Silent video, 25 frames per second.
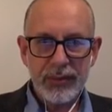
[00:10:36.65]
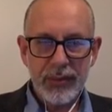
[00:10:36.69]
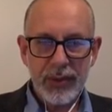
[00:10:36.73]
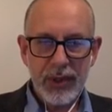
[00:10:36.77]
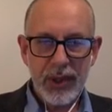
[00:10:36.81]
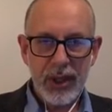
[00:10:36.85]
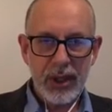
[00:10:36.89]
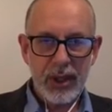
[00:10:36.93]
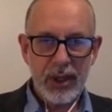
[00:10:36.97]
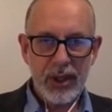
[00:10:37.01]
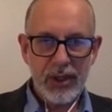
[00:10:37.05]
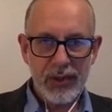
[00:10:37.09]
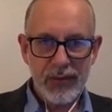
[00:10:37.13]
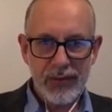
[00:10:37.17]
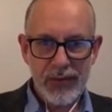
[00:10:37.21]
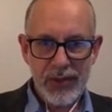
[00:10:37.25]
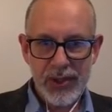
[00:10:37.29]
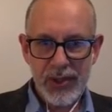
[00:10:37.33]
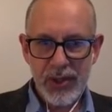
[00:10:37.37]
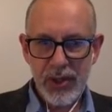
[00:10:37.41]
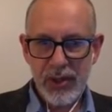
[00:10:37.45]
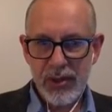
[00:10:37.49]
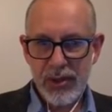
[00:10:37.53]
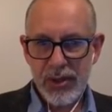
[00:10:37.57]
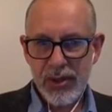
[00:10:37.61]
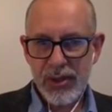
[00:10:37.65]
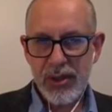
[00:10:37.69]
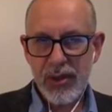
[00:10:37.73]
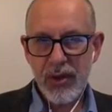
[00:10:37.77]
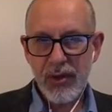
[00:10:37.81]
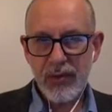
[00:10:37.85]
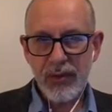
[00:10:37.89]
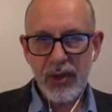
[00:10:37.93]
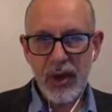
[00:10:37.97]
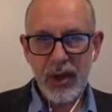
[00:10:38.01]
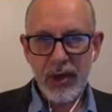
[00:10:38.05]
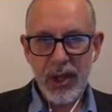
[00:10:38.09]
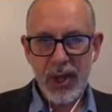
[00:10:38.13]
lot of students who've
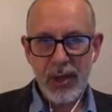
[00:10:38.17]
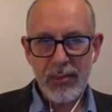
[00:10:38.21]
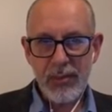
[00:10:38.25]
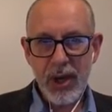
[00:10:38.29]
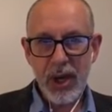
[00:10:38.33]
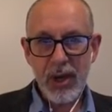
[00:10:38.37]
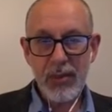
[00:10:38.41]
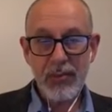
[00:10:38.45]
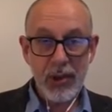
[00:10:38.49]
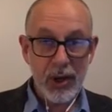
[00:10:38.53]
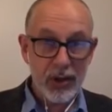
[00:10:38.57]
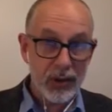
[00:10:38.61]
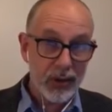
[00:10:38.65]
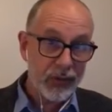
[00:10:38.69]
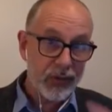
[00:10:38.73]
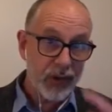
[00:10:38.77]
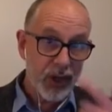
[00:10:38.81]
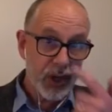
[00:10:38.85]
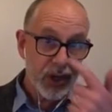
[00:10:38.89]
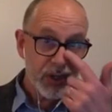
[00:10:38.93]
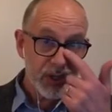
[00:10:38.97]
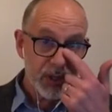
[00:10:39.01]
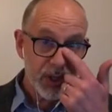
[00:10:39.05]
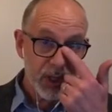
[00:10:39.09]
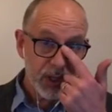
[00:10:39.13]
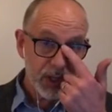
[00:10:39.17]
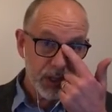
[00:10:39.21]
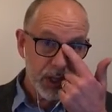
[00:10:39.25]
got their mobile devices,